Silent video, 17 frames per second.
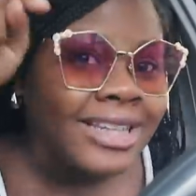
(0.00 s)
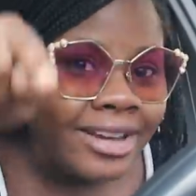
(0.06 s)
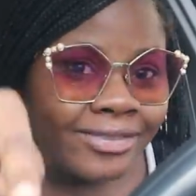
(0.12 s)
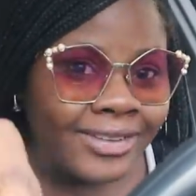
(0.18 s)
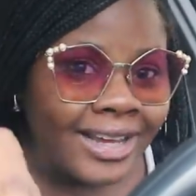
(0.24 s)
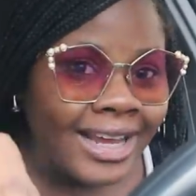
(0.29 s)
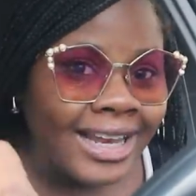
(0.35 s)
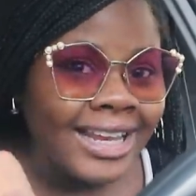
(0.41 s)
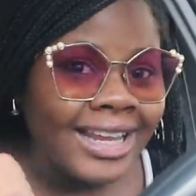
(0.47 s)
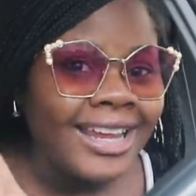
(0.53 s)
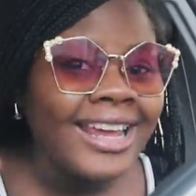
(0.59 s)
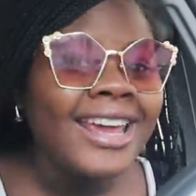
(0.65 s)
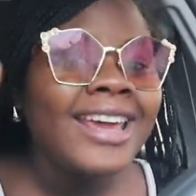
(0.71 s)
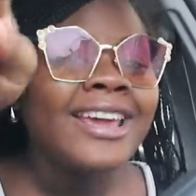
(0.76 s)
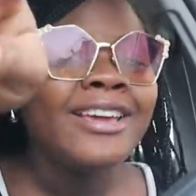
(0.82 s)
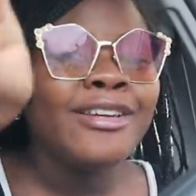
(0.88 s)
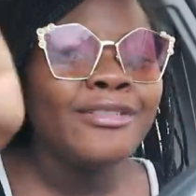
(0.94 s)
Definitely
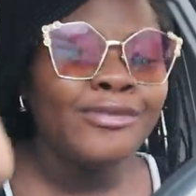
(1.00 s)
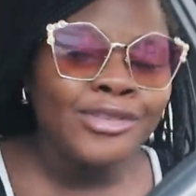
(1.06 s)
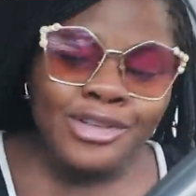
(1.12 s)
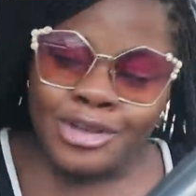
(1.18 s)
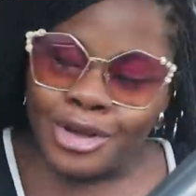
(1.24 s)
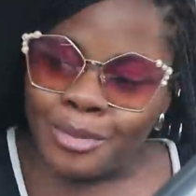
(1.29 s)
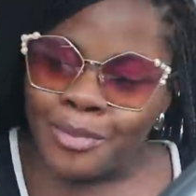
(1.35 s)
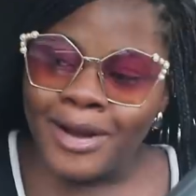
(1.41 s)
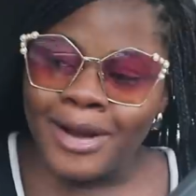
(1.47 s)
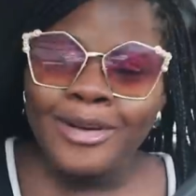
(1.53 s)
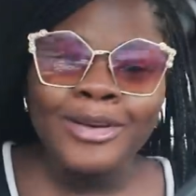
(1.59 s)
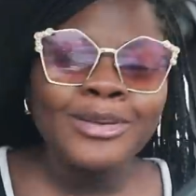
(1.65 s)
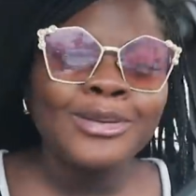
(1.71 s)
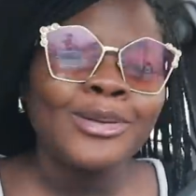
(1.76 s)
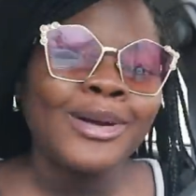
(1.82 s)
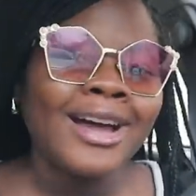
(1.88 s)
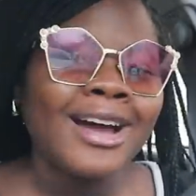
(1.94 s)
in future people are
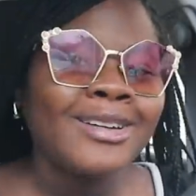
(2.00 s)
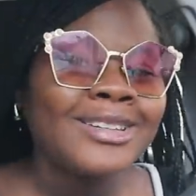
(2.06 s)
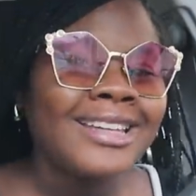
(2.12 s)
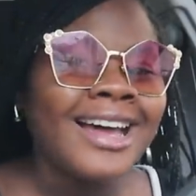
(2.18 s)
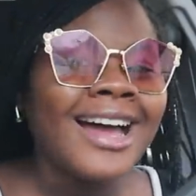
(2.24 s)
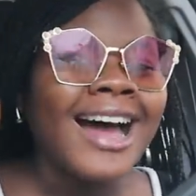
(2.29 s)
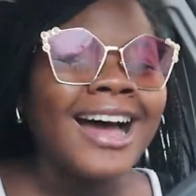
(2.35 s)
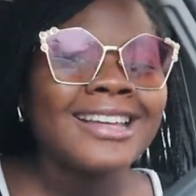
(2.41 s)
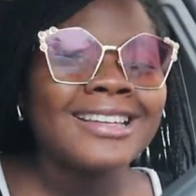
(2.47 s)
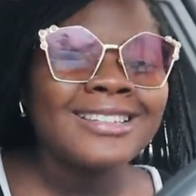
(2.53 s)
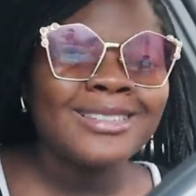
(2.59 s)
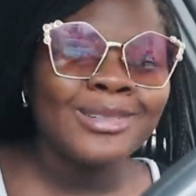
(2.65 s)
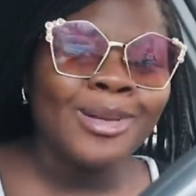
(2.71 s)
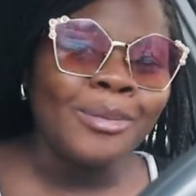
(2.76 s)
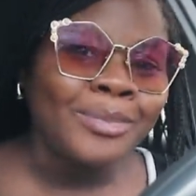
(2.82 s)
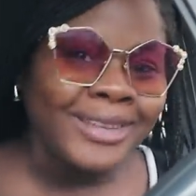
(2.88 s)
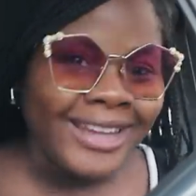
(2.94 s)
going to count her as
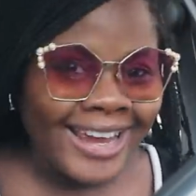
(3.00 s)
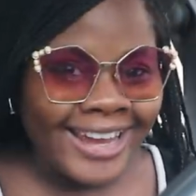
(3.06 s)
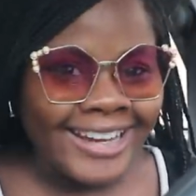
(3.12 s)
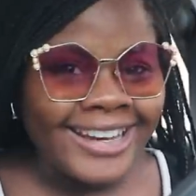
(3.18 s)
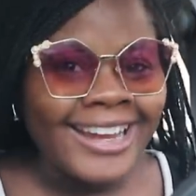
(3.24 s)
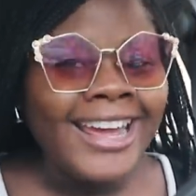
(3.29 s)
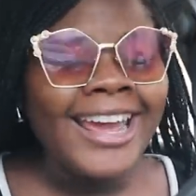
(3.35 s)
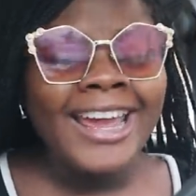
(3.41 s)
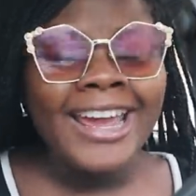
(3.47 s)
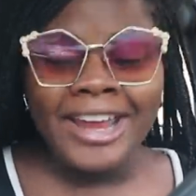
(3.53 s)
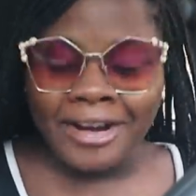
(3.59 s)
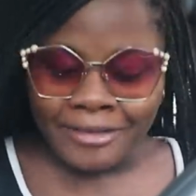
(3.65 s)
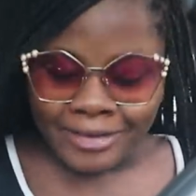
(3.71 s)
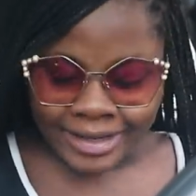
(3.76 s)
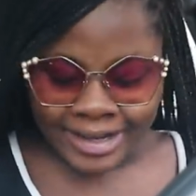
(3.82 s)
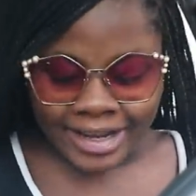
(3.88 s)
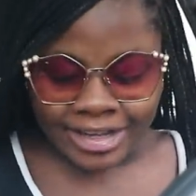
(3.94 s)
top 10
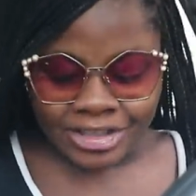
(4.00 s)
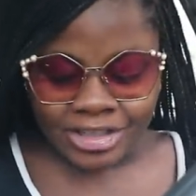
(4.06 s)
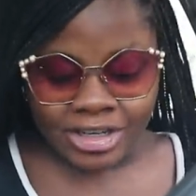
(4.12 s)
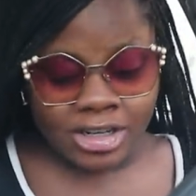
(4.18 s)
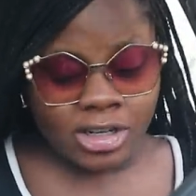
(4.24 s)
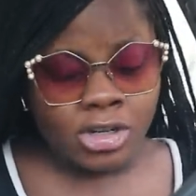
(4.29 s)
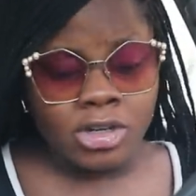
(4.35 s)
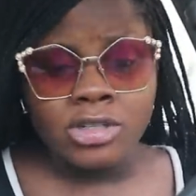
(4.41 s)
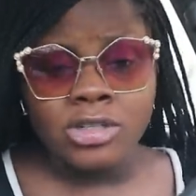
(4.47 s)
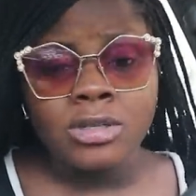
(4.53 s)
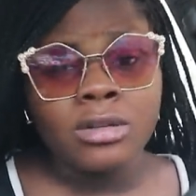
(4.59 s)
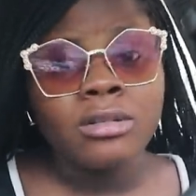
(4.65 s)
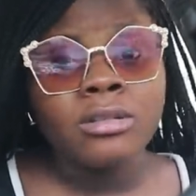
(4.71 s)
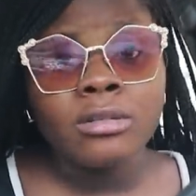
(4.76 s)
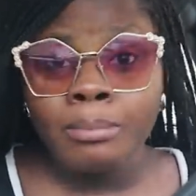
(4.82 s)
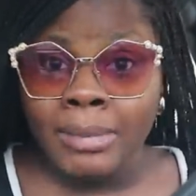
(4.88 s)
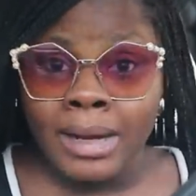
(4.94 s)
here in Nigeria, because
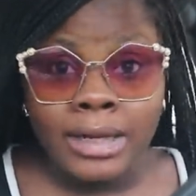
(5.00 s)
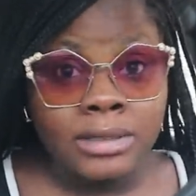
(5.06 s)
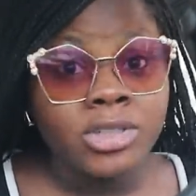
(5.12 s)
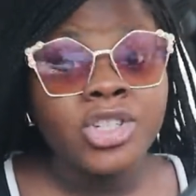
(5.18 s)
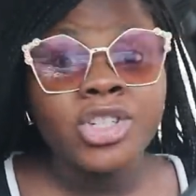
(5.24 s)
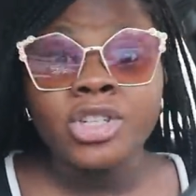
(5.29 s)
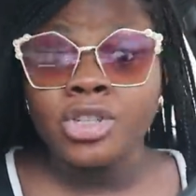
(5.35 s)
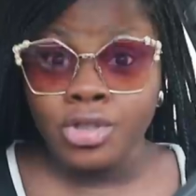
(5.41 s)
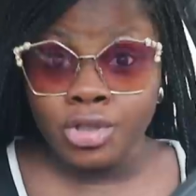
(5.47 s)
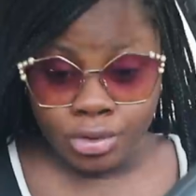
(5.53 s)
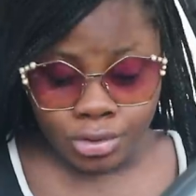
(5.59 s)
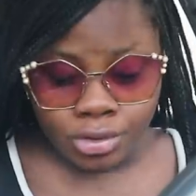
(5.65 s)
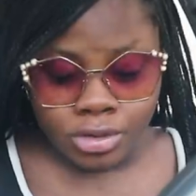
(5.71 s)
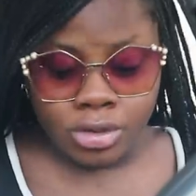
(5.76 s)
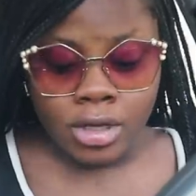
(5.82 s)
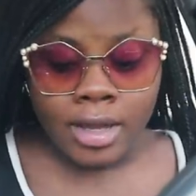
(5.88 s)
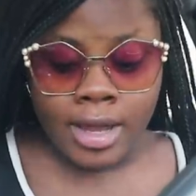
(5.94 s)
man, she's
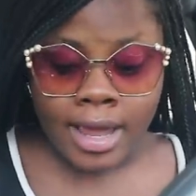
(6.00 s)
good.